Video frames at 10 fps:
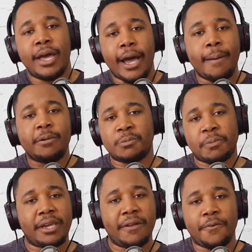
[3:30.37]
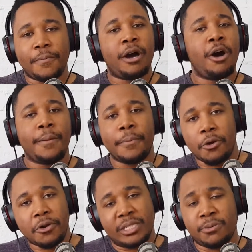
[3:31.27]
I'm just speaking from my heart and my
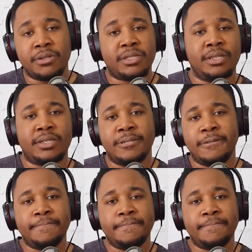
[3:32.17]
own experiences.